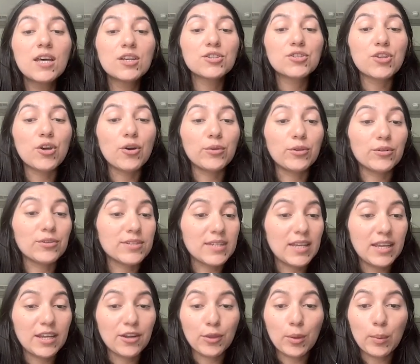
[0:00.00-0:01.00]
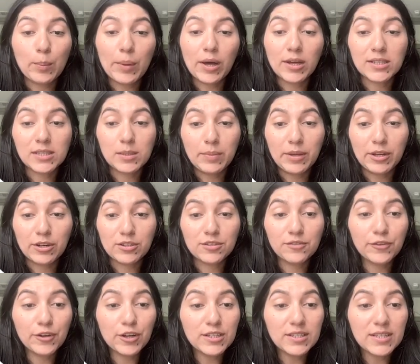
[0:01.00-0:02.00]
So you'll see here the box appears
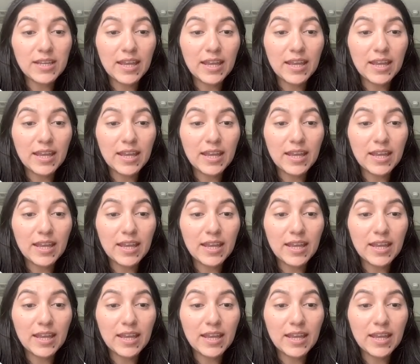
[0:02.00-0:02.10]
first,